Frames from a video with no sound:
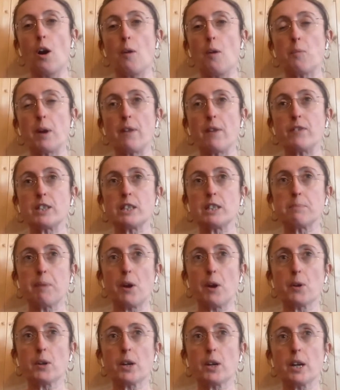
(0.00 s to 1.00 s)
we've
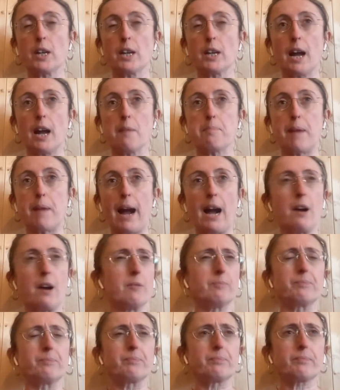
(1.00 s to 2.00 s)
spoken
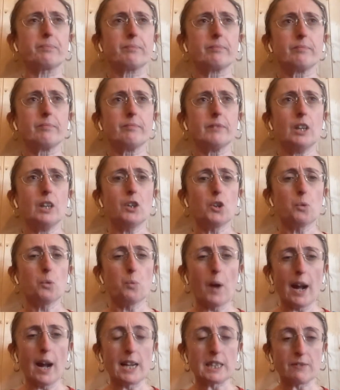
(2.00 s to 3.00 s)
about the
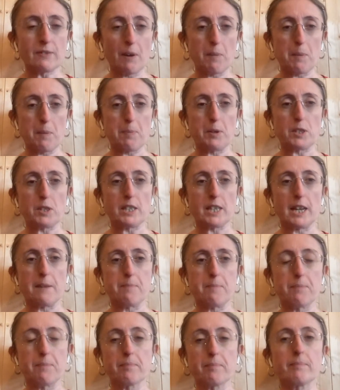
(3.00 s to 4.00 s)
words that we put
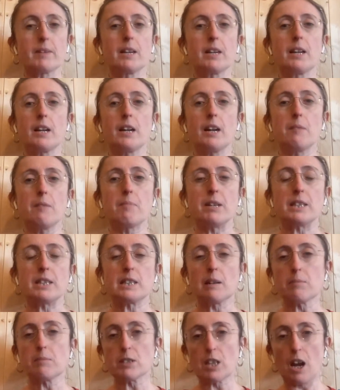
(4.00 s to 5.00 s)
in. But
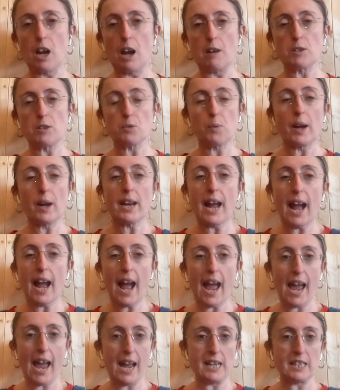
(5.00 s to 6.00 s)
sometimes when our
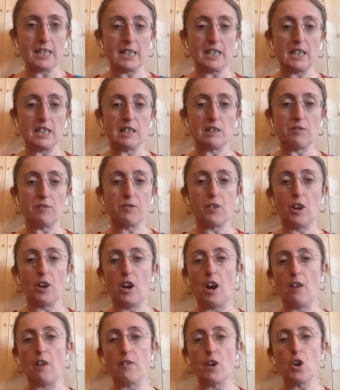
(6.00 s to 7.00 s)
head is
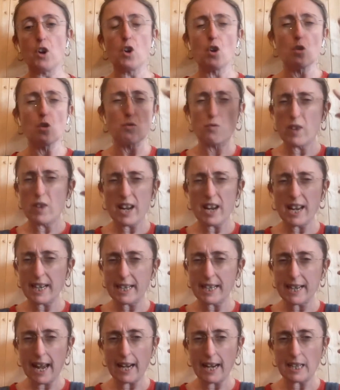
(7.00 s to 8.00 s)
full of
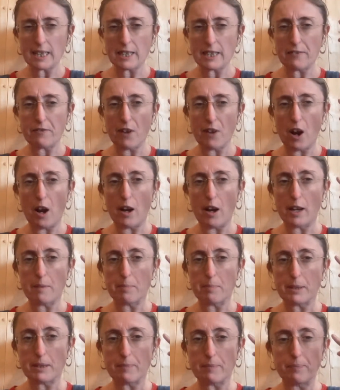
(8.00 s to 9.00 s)
really negative
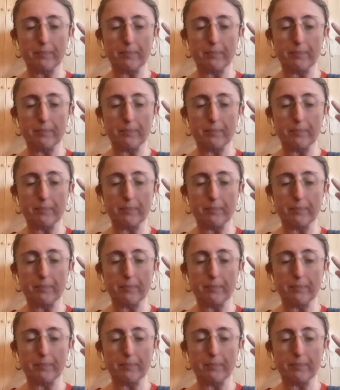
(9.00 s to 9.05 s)
vibes,